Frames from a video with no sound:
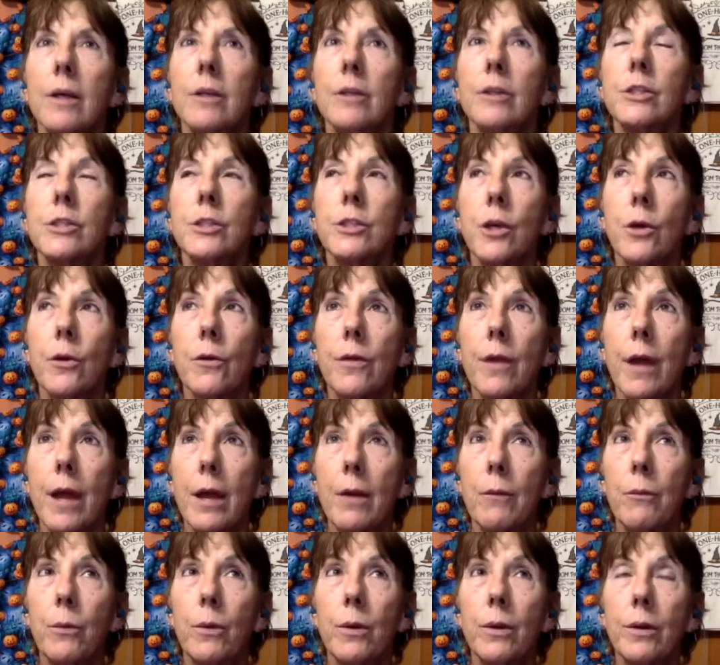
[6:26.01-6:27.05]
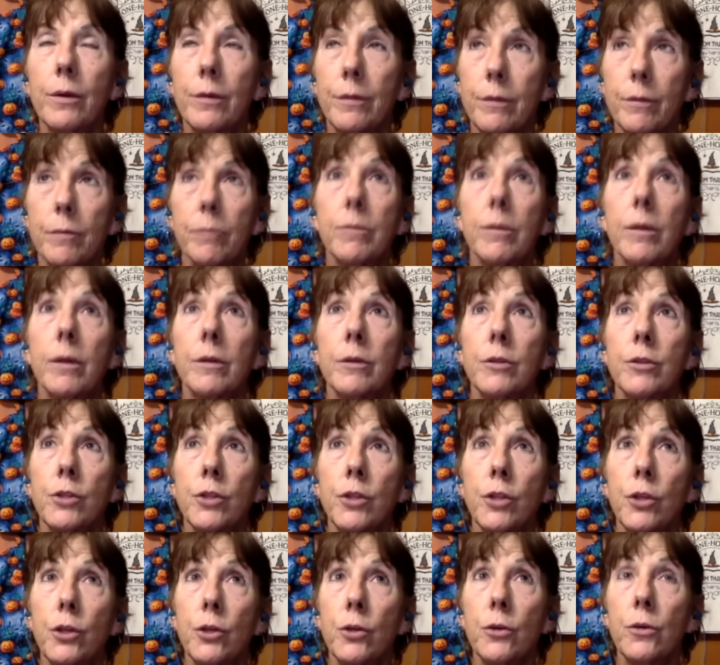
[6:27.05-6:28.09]
So they would, the
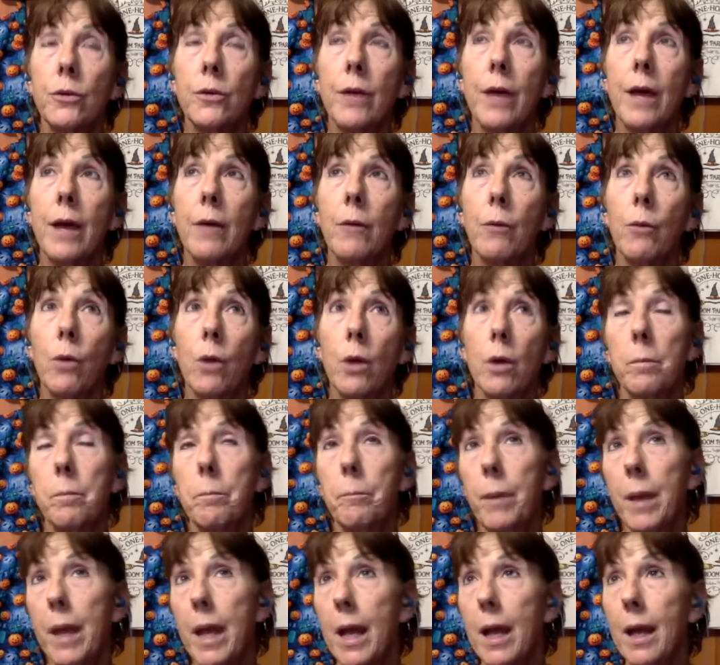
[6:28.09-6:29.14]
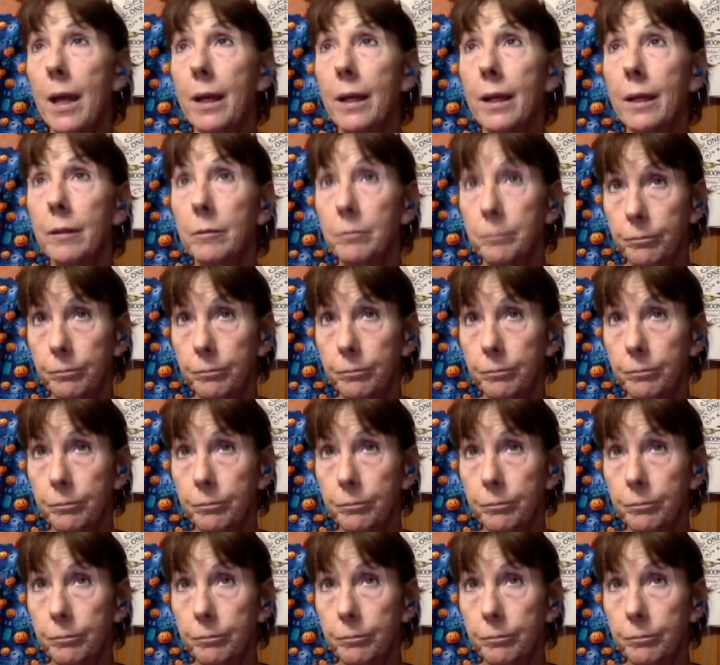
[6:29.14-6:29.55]
two that were big,